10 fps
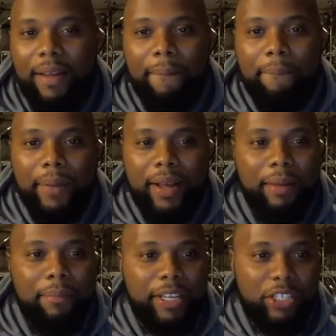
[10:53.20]
by
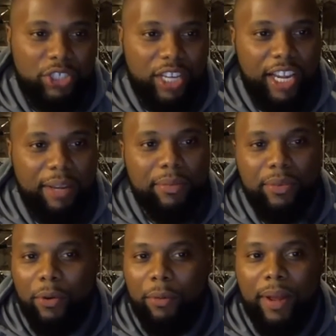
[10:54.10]
being shamed
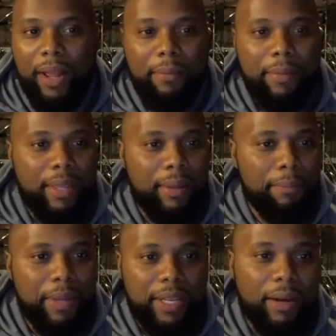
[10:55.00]
or by being
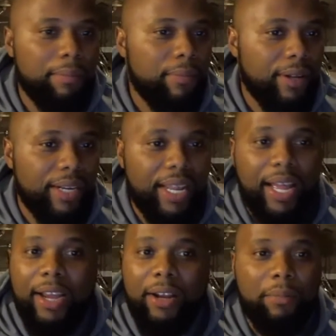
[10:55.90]
beat up
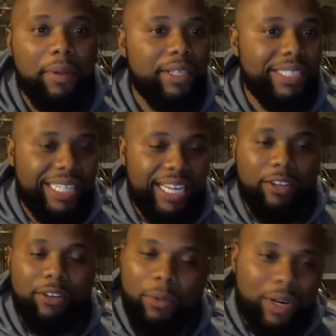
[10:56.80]
online or being
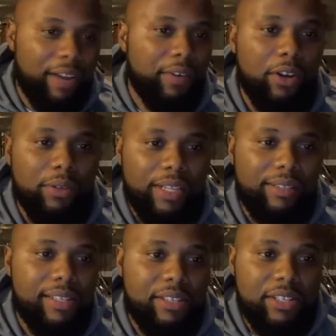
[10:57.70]
slandered or whatever. No,
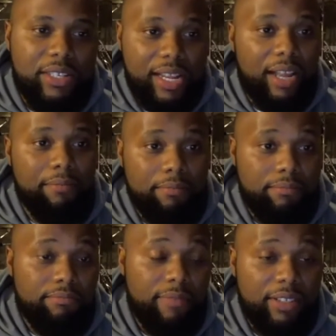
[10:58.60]
that's not
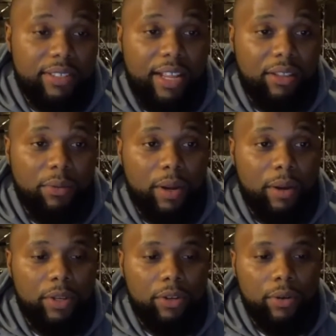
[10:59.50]
the way
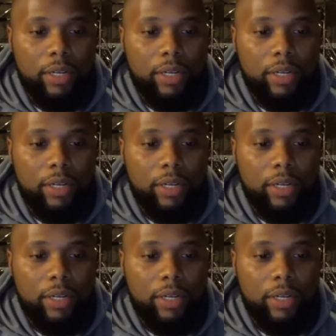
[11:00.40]
we do it.